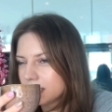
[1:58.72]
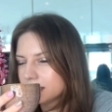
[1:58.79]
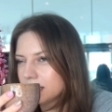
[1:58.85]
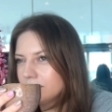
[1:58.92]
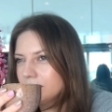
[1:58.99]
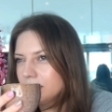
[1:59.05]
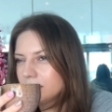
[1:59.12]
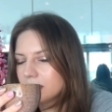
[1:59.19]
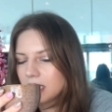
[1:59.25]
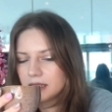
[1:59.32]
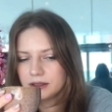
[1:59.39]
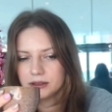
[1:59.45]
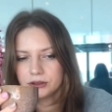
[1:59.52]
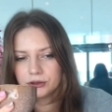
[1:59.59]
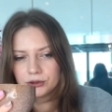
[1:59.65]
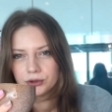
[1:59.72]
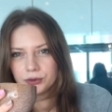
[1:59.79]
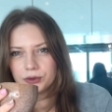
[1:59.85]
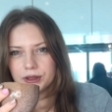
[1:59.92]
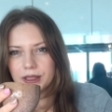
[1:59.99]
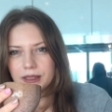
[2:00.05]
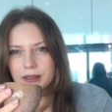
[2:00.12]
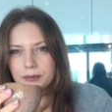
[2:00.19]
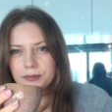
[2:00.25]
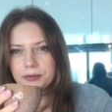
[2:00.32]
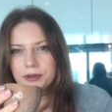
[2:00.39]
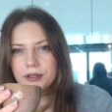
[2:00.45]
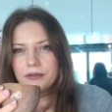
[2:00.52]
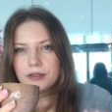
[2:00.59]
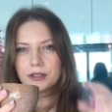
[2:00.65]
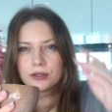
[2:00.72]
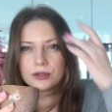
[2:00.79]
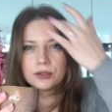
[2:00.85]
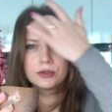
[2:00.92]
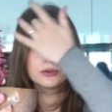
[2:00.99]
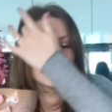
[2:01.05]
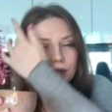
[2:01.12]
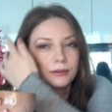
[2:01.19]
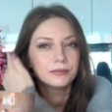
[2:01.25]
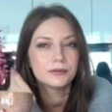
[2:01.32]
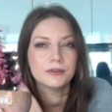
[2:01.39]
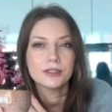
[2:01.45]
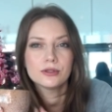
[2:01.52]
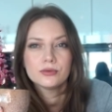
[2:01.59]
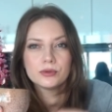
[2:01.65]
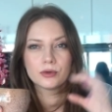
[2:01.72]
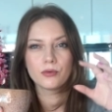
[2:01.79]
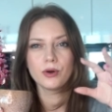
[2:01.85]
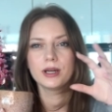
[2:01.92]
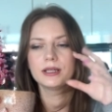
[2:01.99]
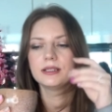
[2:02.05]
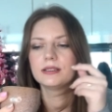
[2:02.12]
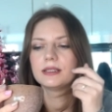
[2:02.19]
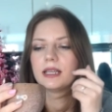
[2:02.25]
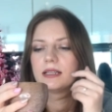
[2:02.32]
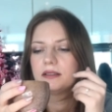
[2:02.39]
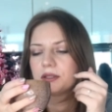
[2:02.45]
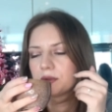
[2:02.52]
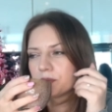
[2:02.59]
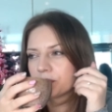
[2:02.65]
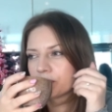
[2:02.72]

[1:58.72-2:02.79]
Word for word: definitely lighter roast than the previous two. The previous two were quite intense.